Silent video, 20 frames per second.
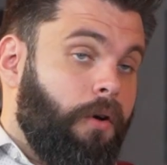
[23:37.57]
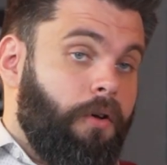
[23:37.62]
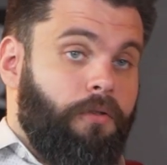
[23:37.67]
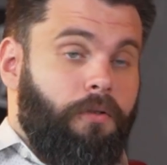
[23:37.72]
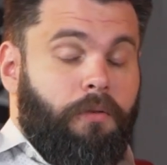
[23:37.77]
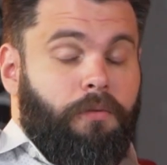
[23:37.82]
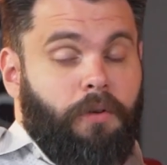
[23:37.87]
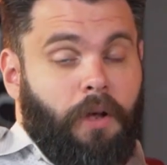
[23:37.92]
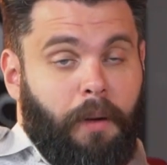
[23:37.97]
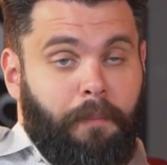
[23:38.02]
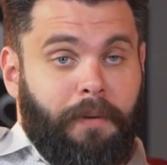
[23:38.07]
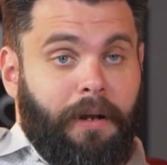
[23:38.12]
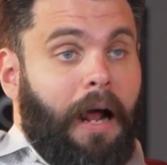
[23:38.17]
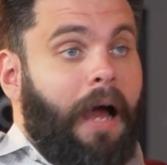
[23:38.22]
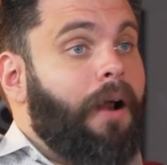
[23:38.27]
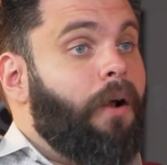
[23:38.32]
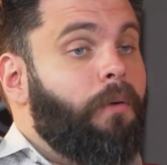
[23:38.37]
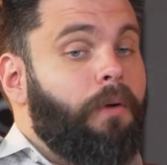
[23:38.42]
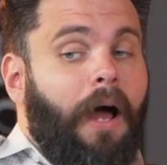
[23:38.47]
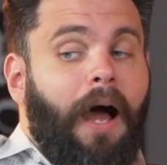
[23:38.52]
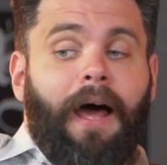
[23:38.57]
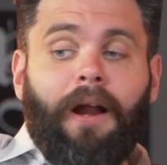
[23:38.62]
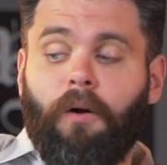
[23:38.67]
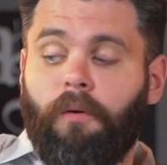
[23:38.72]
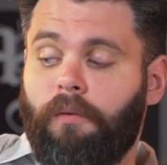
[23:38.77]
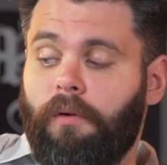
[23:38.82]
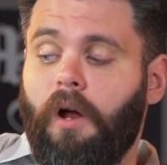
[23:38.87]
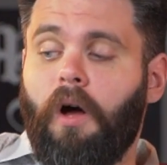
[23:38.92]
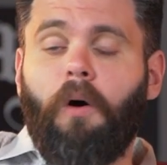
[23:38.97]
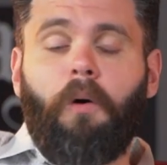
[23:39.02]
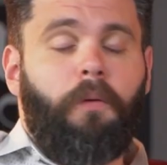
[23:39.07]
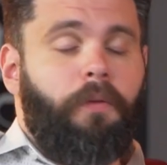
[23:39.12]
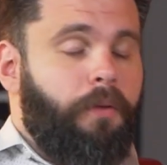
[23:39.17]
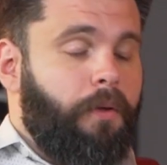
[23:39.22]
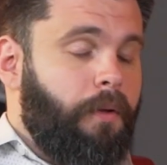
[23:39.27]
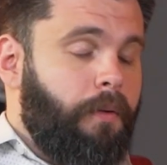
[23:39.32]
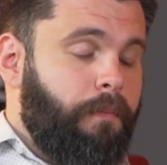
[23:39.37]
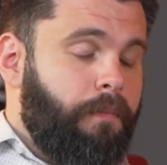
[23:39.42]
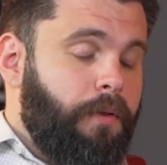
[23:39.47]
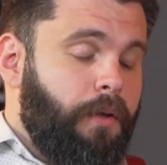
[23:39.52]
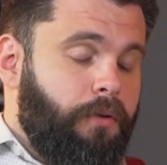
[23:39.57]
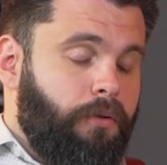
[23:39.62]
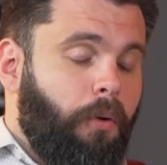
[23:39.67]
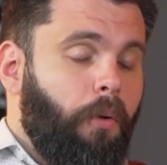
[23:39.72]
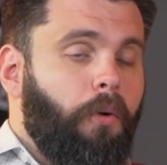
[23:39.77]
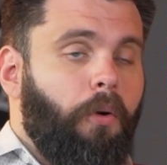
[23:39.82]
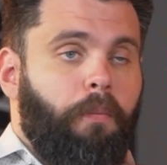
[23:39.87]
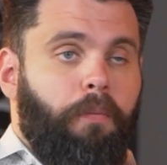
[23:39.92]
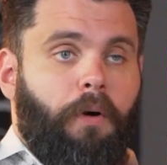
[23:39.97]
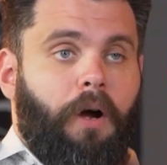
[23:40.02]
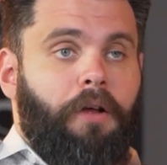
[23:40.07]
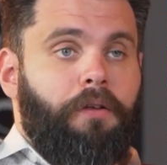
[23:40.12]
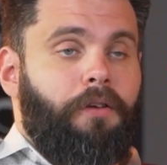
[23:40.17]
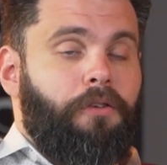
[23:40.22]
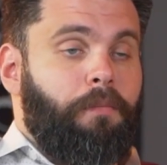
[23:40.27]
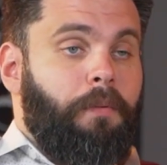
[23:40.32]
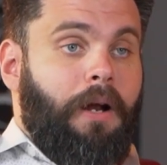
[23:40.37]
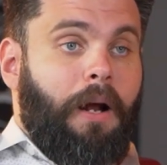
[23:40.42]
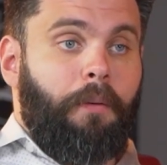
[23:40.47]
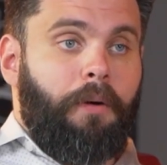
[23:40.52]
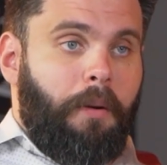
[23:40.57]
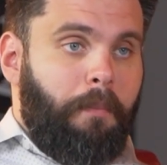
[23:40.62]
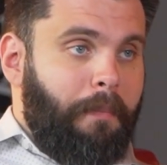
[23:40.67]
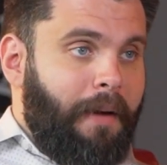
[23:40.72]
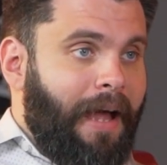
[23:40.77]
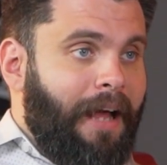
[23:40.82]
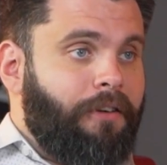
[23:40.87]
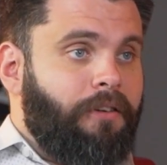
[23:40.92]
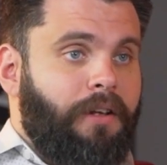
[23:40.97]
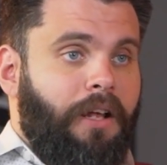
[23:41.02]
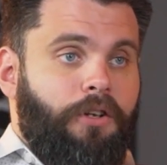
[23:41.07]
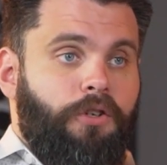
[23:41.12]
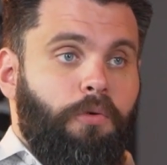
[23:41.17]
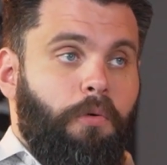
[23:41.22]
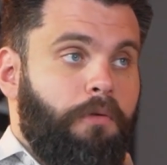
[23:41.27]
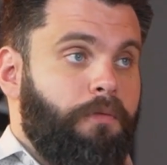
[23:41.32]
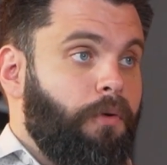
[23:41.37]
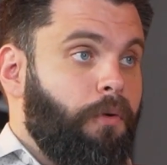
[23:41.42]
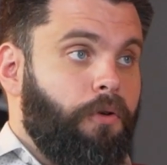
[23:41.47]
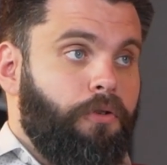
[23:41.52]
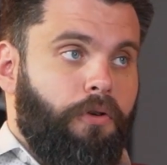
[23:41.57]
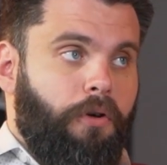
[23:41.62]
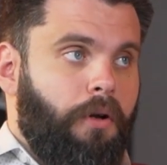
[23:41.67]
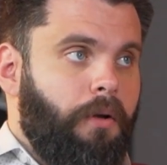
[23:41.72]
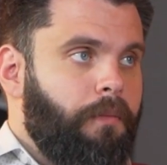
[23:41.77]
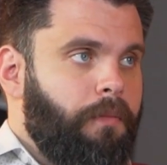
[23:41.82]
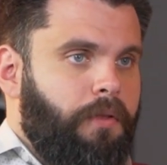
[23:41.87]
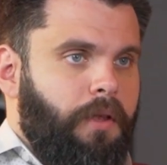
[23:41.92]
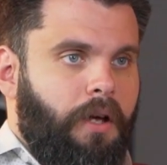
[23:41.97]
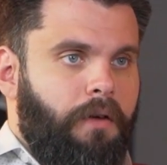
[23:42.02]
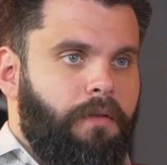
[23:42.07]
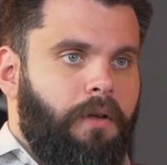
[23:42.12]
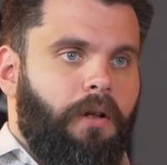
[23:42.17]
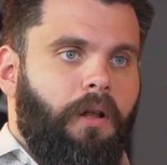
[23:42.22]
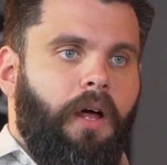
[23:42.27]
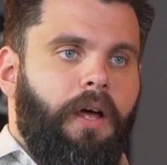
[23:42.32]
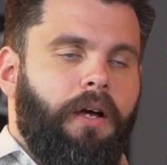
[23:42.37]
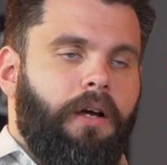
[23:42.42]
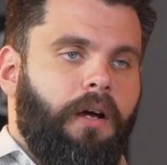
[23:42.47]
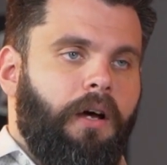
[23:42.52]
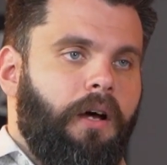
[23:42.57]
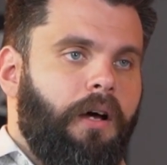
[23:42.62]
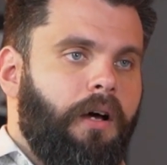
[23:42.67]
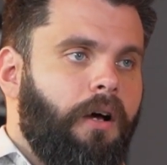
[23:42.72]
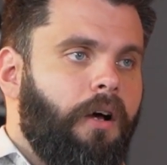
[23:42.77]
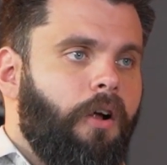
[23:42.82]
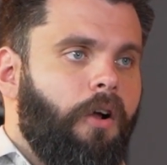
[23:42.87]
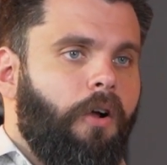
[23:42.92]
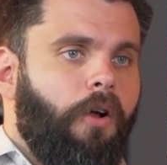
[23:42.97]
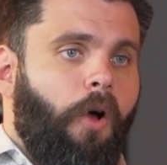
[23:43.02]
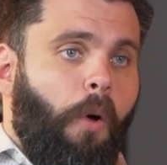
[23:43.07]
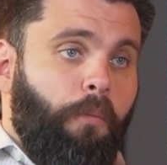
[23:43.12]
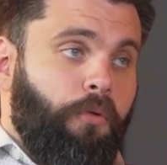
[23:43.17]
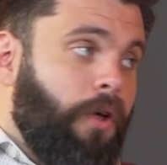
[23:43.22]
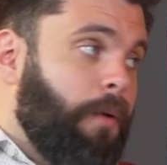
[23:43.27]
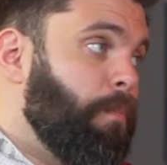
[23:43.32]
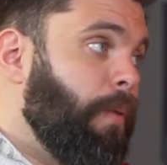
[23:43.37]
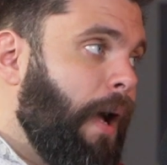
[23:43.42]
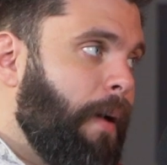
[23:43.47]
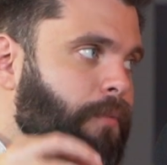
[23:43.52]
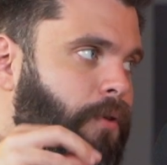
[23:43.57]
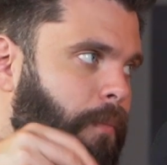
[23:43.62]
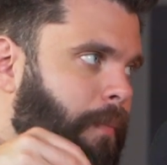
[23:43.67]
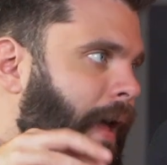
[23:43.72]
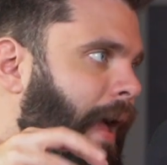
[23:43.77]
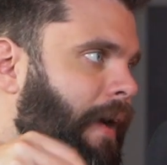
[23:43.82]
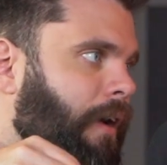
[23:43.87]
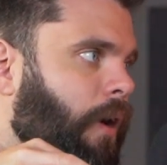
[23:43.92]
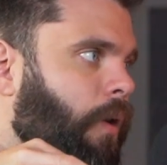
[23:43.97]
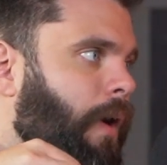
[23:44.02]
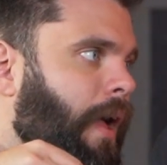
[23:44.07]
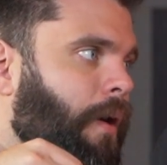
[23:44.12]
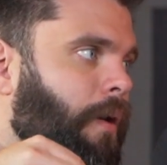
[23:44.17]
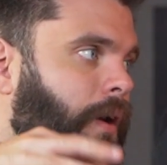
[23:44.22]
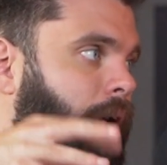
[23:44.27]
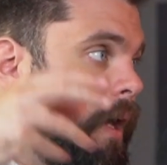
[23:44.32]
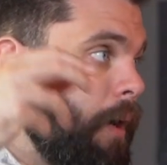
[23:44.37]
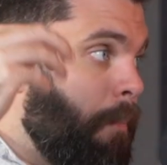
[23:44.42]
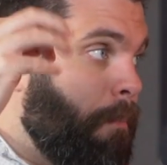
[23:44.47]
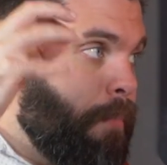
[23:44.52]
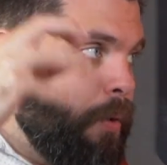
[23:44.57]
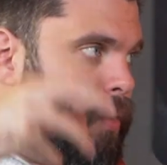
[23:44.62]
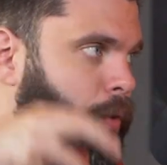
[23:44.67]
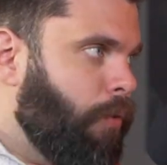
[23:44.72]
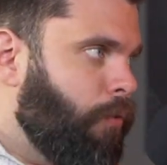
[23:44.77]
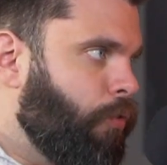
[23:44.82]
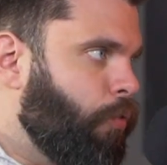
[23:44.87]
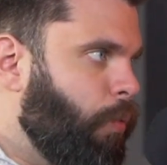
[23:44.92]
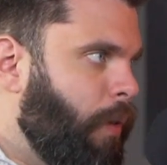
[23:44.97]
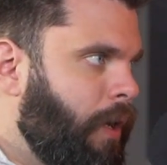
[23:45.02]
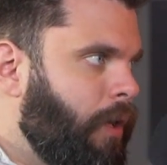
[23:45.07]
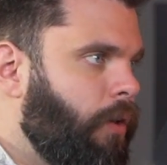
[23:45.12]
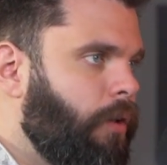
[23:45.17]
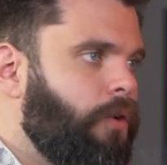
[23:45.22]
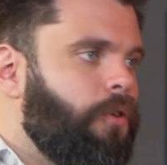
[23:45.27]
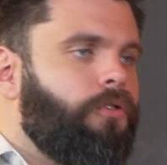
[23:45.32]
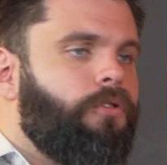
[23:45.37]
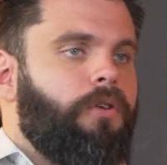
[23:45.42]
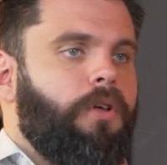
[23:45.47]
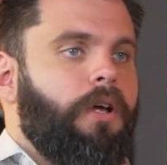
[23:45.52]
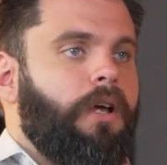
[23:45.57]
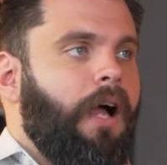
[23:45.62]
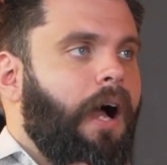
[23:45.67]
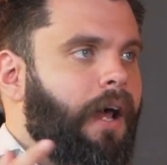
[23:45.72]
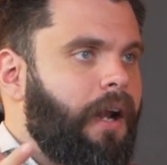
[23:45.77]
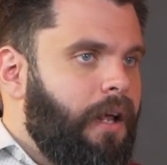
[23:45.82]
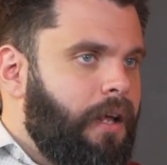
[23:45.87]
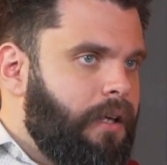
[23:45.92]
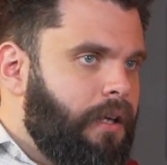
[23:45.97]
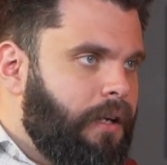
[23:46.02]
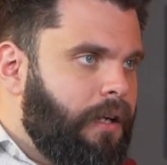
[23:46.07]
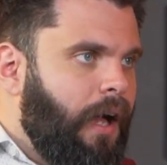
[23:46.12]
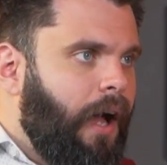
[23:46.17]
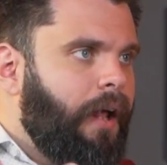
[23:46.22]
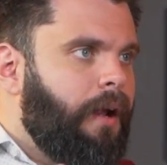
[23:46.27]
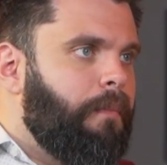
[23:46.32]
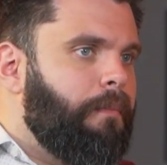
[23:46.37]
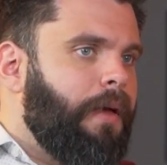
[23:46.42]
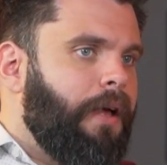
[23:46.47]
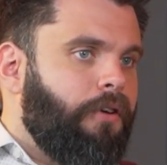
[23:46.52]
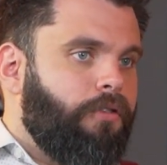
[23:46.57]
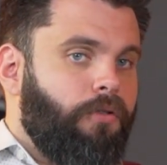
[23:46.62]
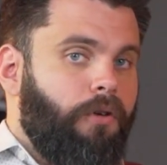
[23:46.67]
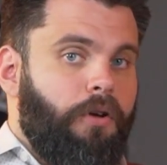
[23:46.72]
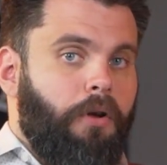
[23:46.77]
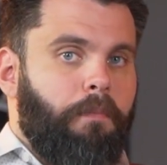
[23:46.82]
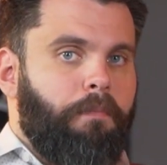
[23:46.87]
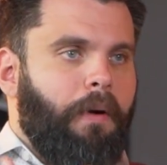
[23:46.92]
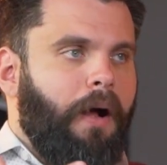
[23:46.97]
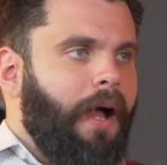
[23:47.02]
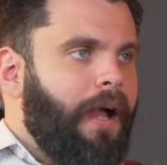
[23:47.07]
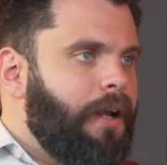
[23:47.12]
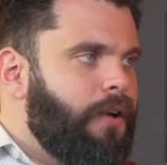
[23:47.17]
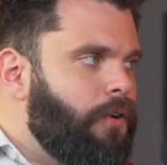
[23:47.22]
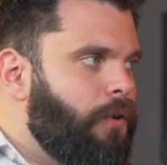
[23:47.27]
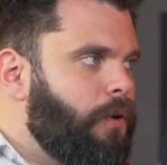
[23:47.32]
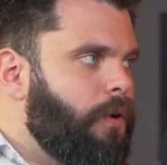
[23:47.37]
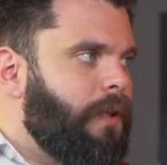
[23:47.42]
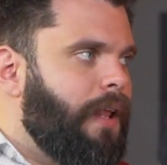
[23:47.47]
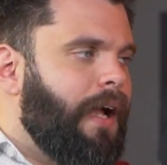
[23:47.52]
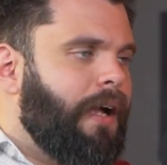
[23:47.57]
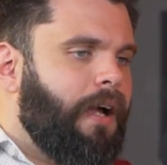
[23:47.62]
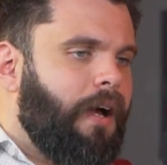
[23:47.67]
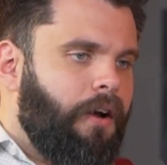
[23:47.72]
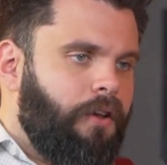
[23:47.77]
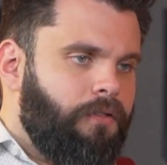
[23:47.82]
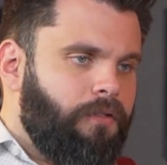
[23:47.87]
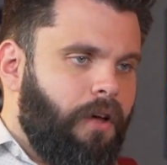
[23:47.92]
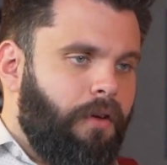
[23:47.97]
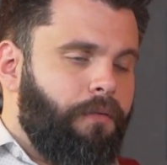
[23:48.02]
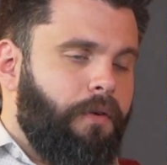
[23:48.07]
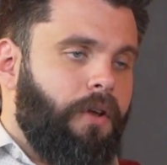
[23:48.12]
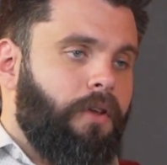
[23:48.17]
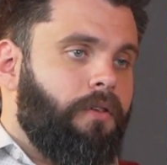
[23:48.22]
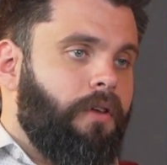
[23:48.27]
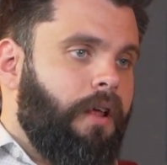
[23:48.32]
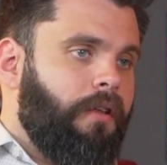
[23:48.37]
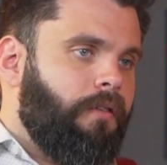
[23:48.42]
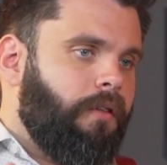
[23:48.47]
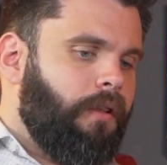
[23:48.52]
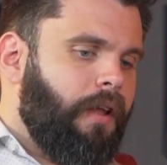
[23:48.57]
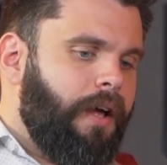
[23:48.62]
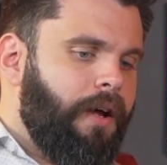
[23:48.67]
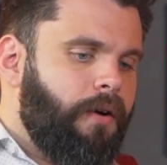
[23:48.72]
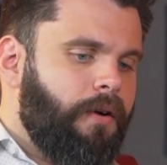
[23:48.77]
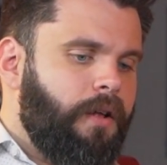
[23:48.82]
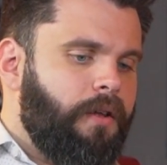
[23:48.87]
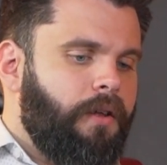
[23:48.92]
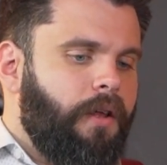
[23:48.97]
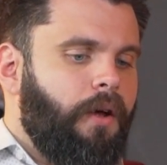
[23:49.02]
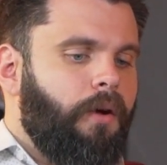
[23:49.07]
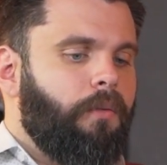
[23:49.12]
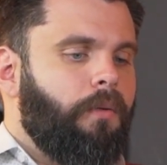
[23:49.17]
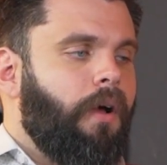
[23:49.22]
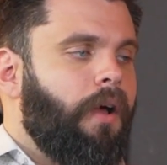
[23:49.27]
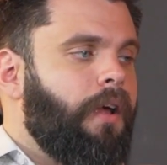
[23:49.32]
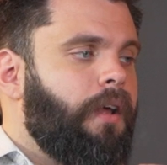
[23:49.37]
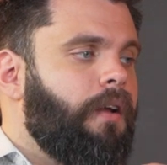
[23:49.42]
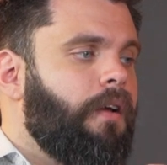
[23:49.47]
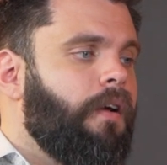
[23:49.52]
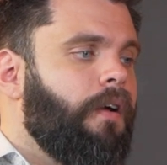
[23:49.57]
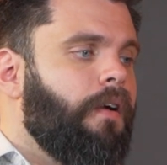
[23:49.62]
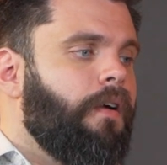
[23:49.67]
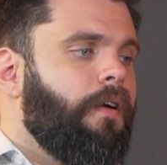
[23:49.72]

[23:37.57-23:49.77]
because I don't know the total process, but I would imagine that short fillers are gonna think of it like almost like pipe tobacco, how it kind of burns quicker. So you gotta make sure your binder and that kind of stuff and it's layered in there right.